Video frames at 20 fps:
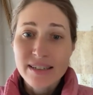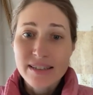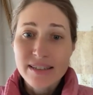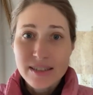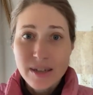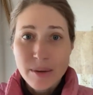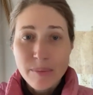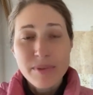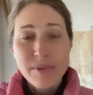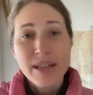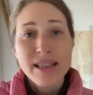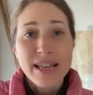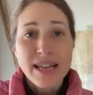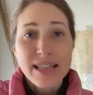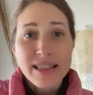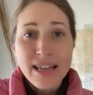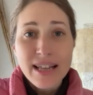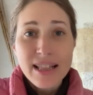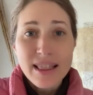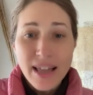something
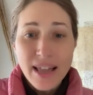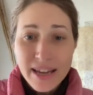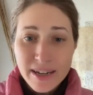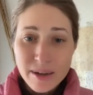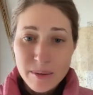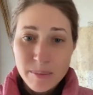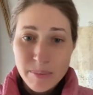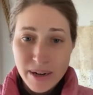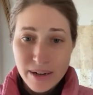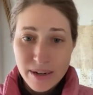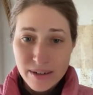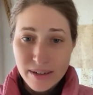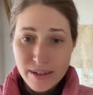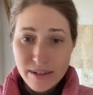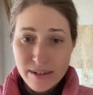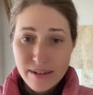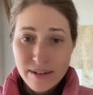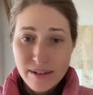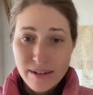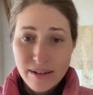that they like about
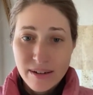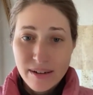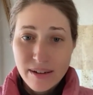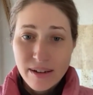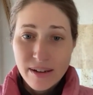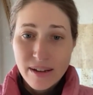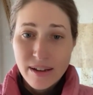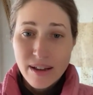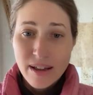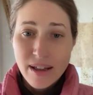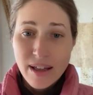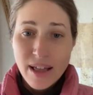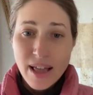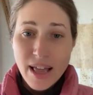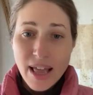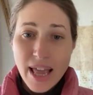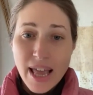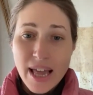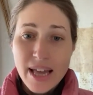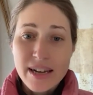it.
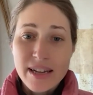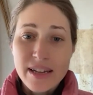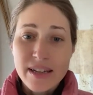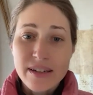And